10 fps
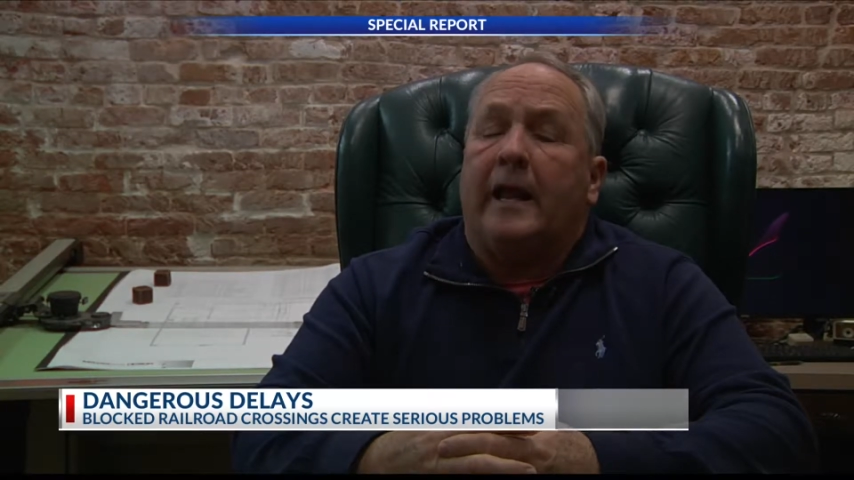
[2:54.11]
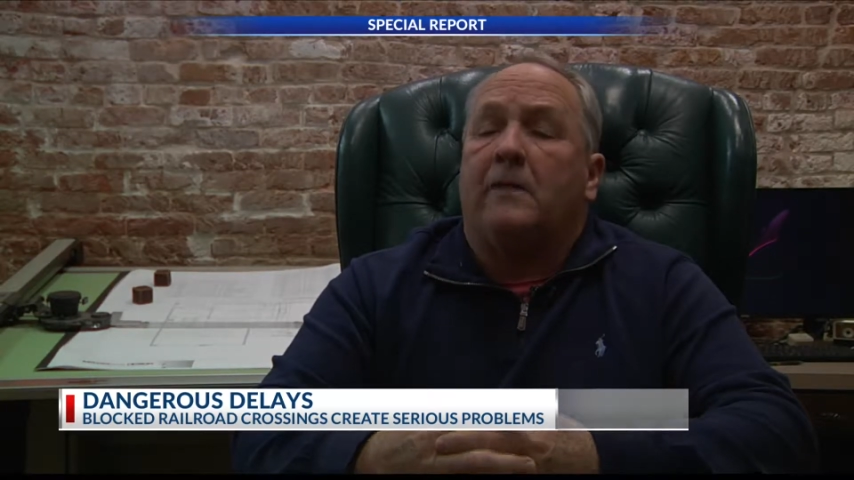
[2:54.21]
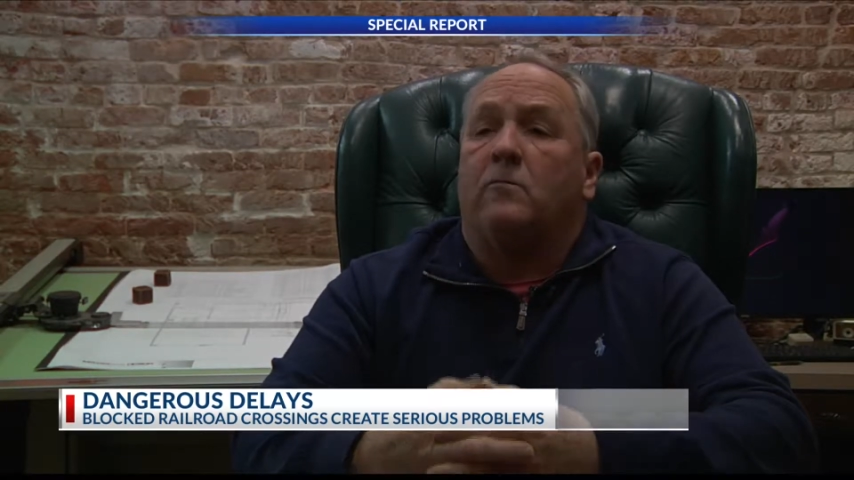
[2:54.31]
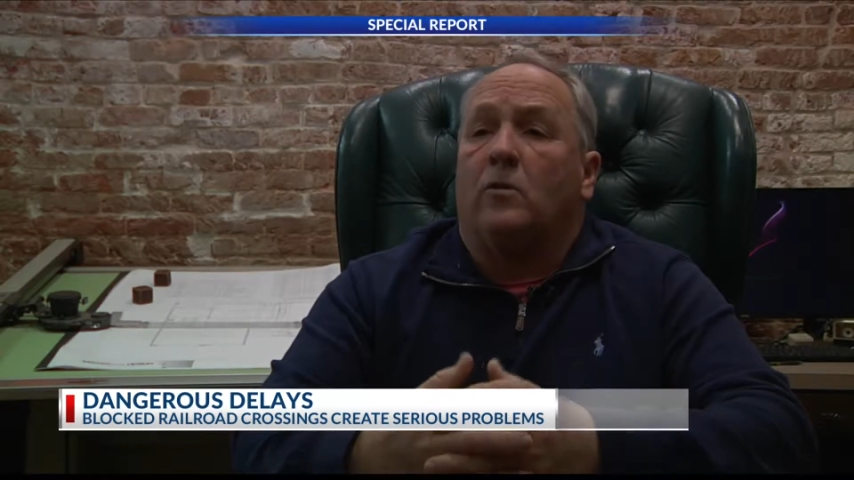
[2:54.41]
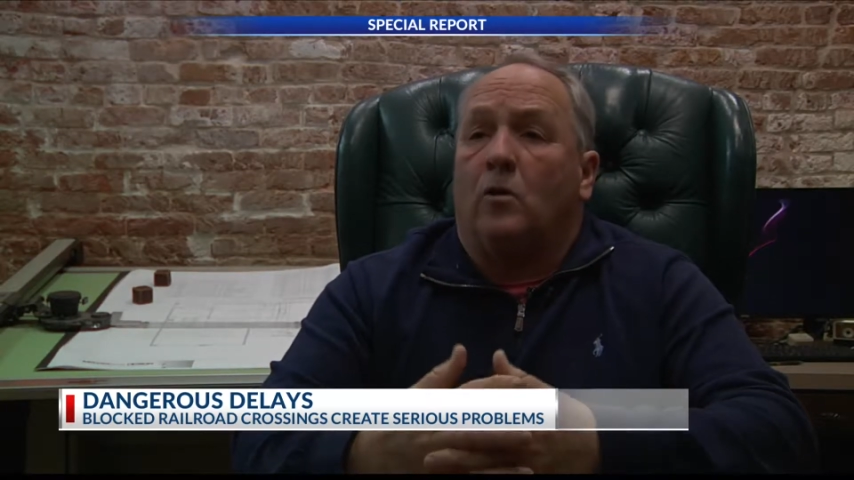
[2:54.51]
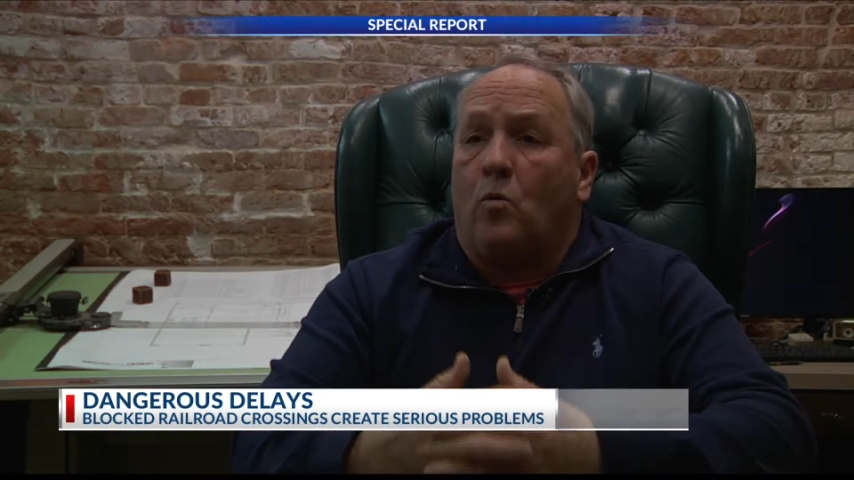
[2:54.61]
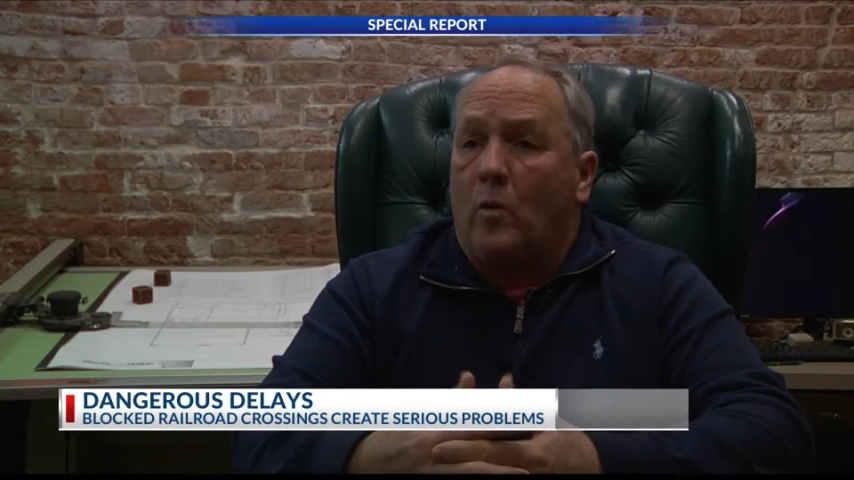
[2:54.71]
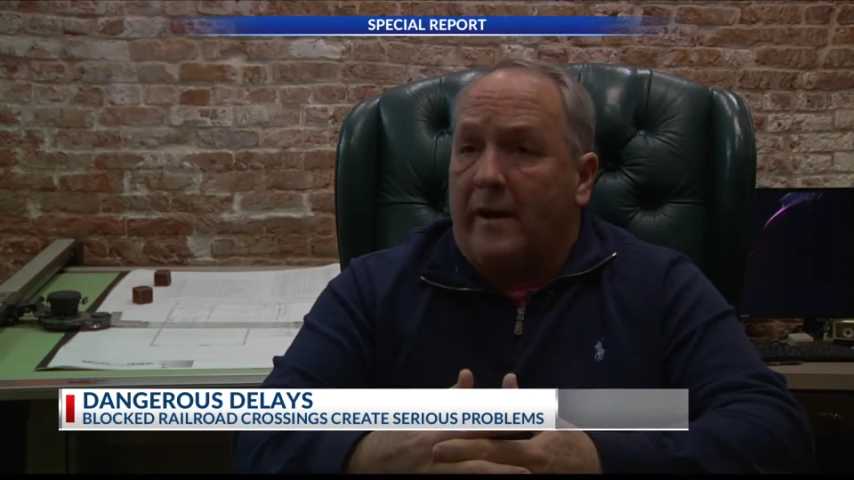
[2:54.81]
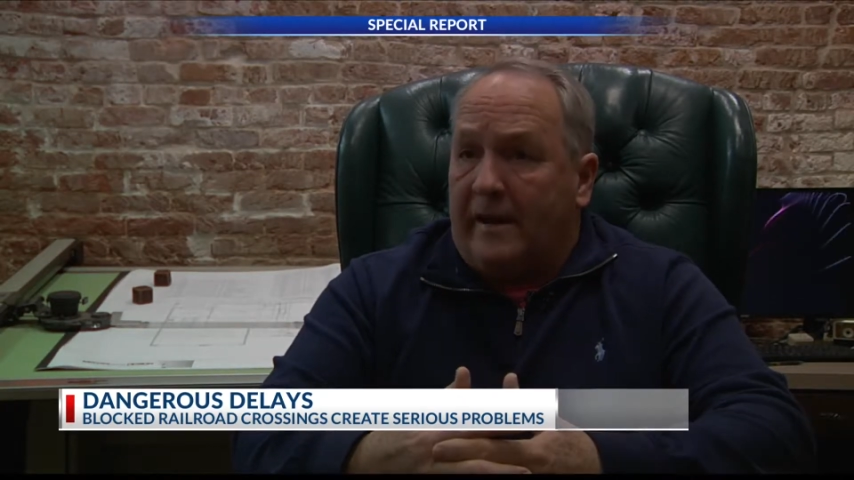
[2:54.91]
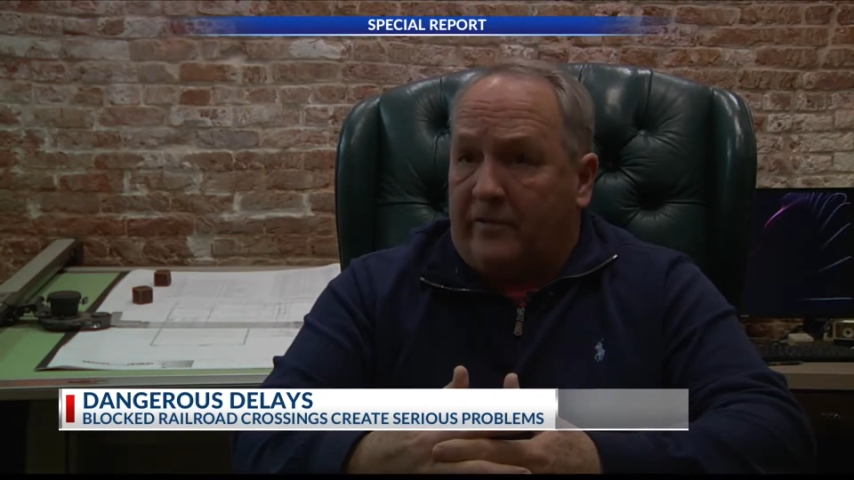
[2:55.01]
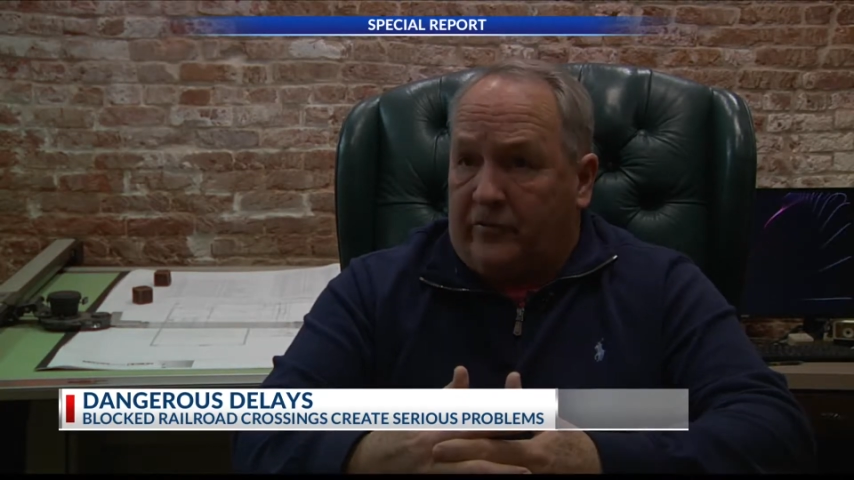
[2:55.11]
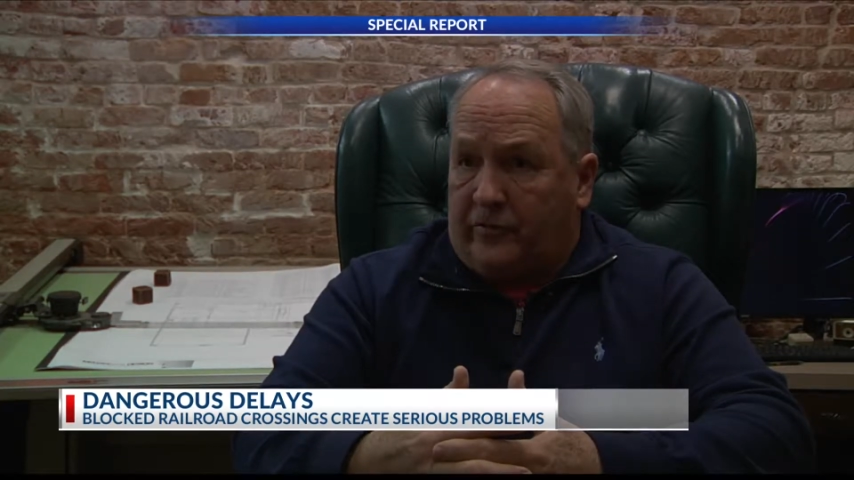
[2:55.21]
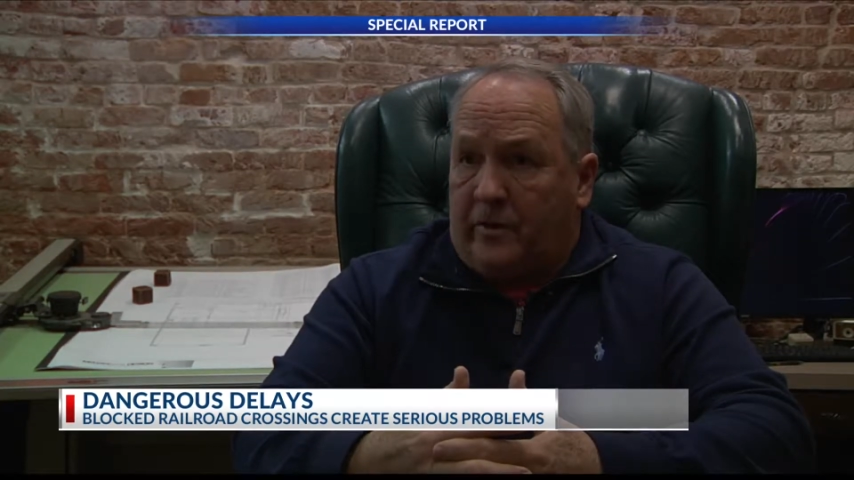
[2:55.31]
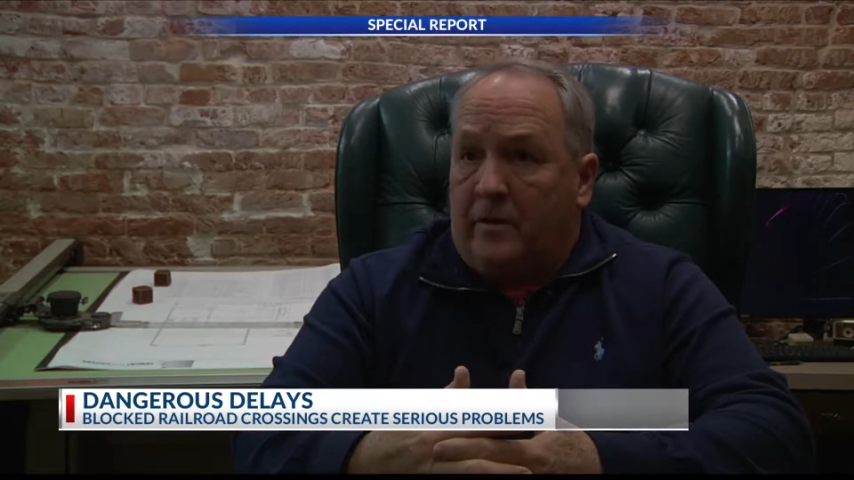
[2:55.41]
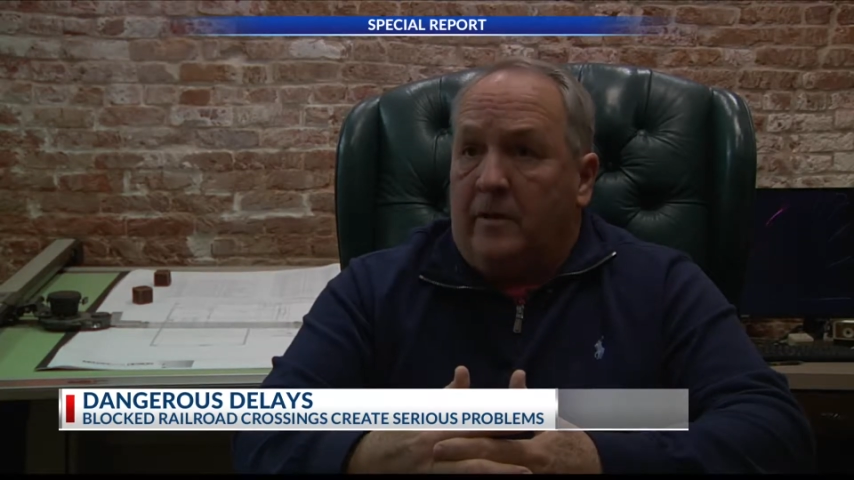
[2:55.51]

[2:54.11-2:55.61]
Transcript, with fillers: and request